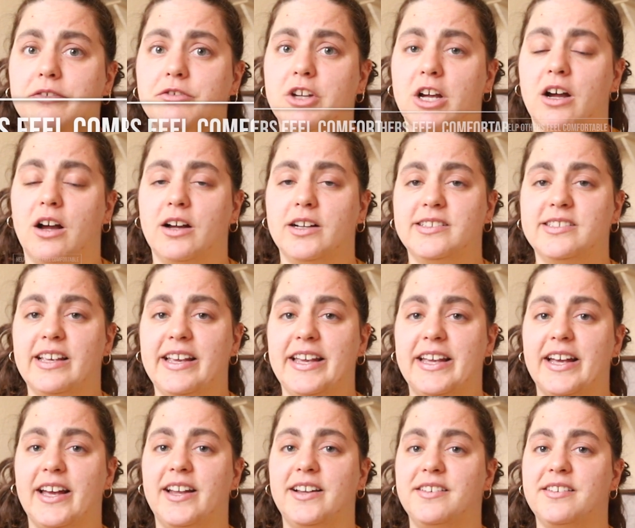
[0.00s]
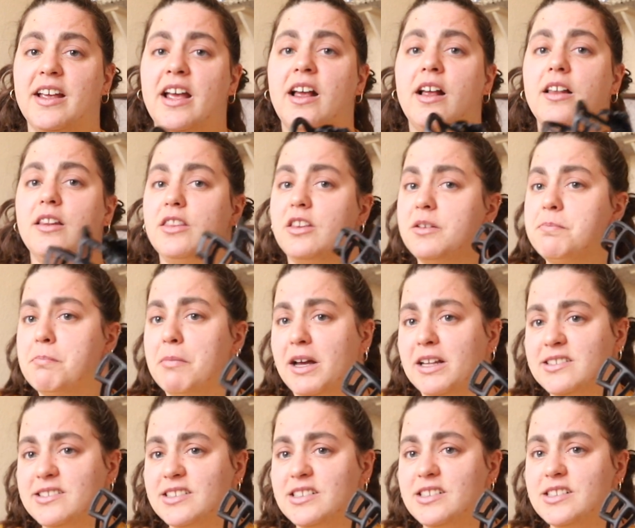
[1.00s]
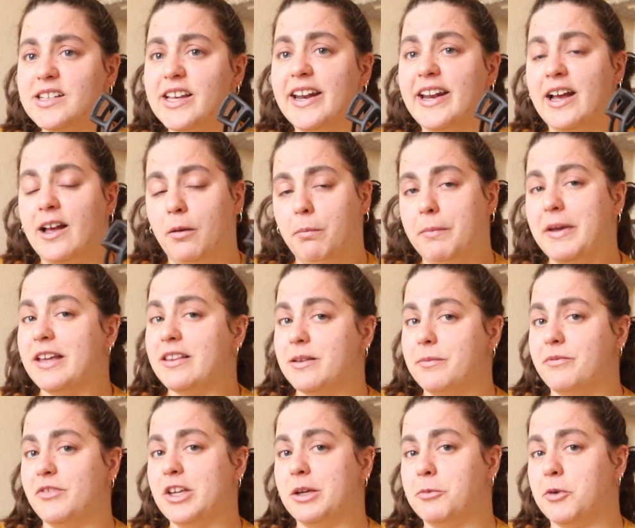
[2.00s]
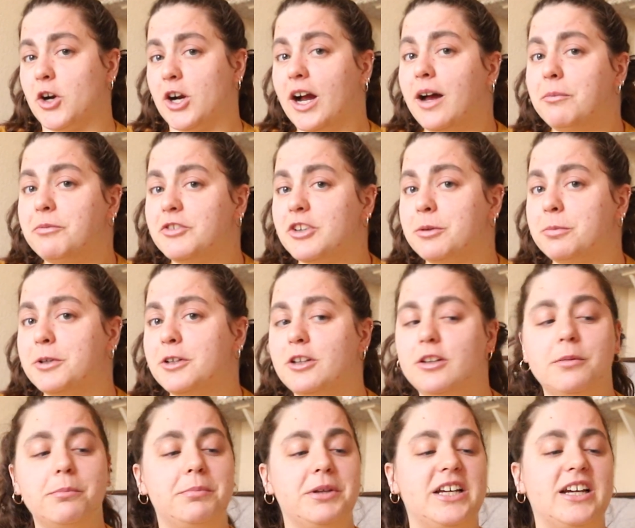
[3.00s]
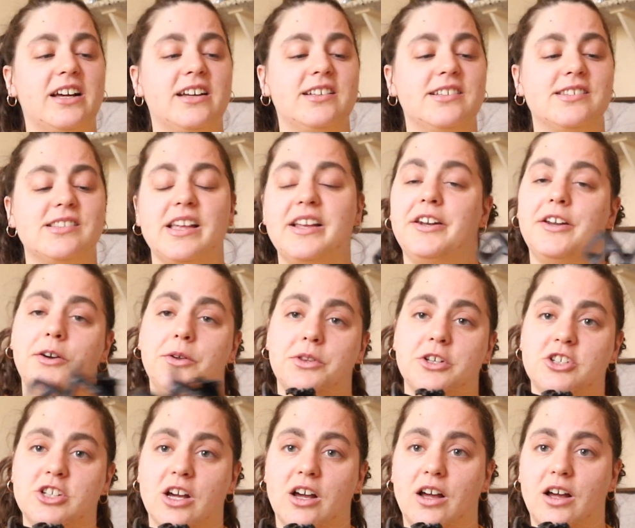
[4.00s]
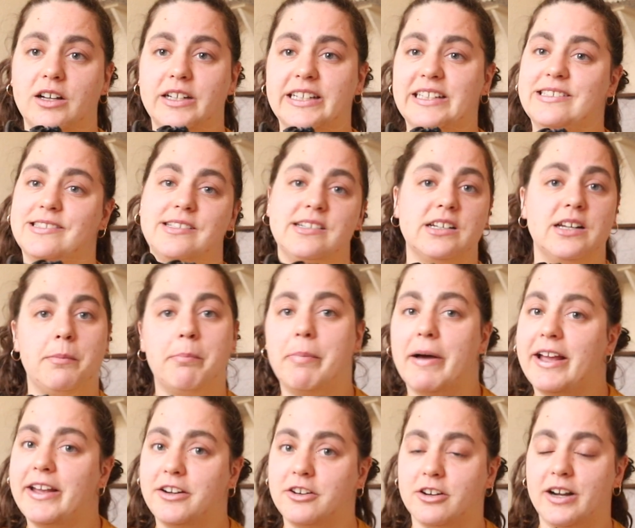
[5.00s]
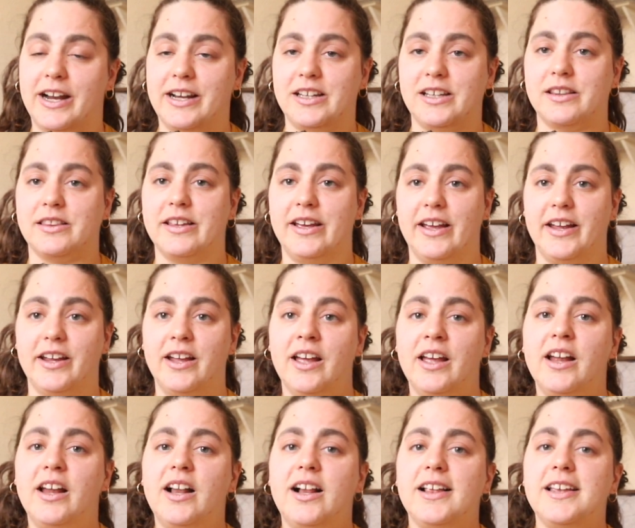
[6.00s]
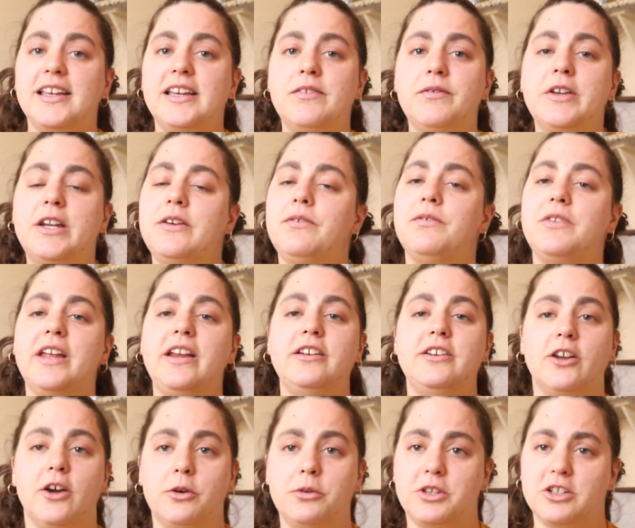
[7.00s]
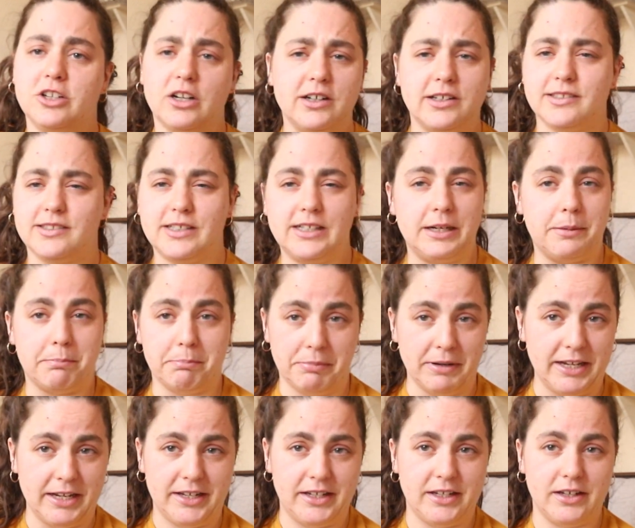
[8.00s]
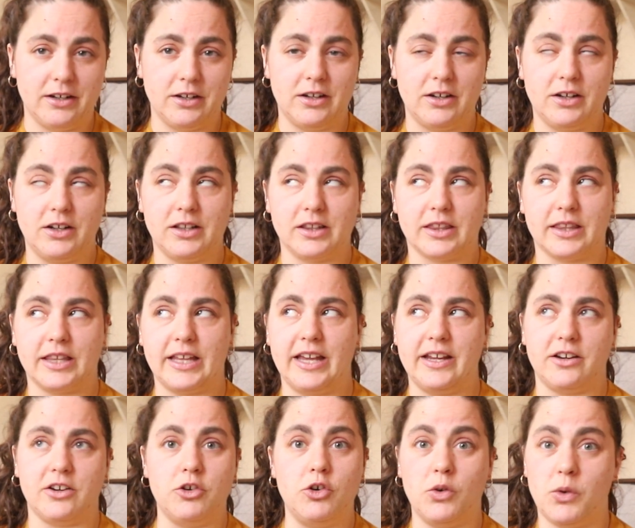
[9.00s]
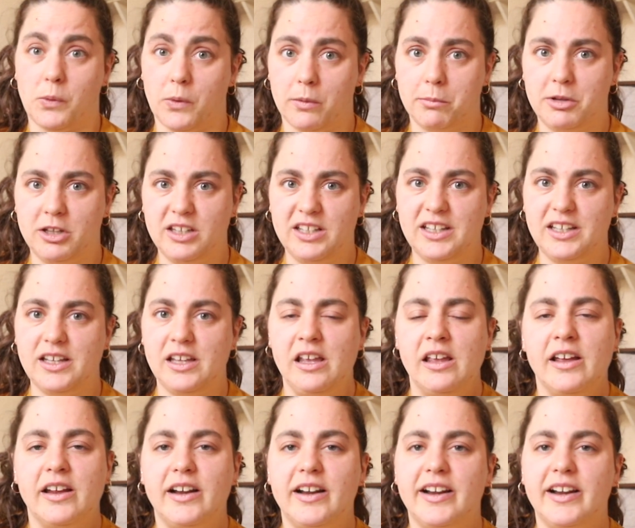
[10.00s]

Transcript: of dogs, and the muzzle can help make them feel more comfortable because they know the dog isn't gonna bite or anything. Even if they know the dog isn't gonna bite like normally,